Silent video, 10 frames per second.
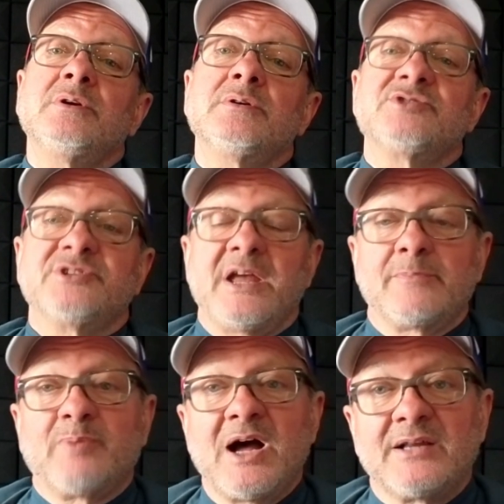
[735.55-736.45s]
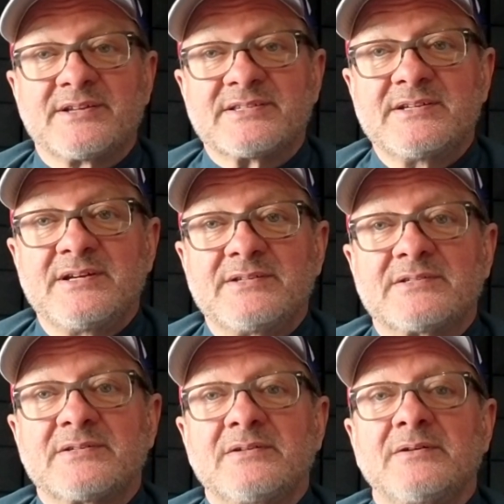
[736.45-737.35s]
state
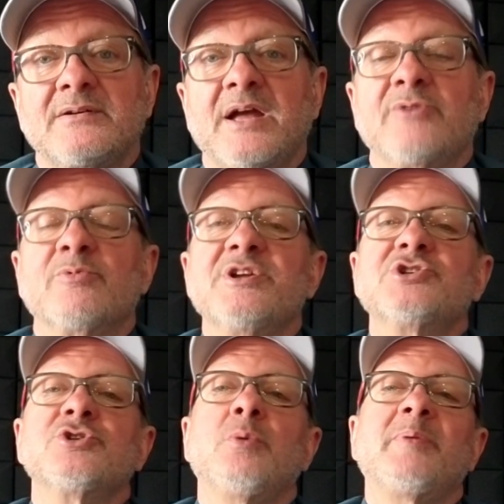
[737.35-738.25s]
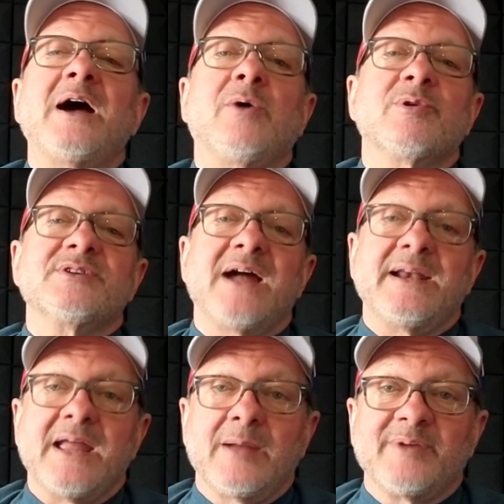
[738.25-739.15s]
policies, and regional power
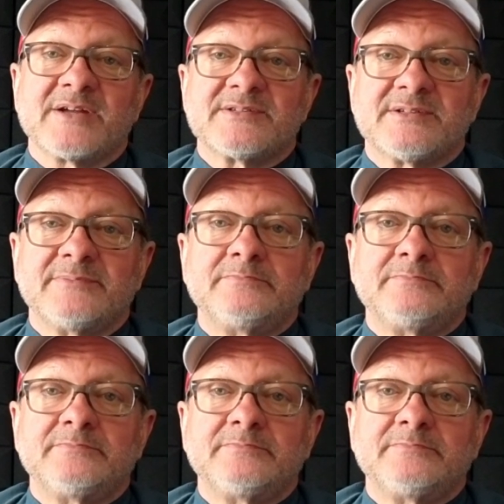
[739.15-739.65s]
dynamics.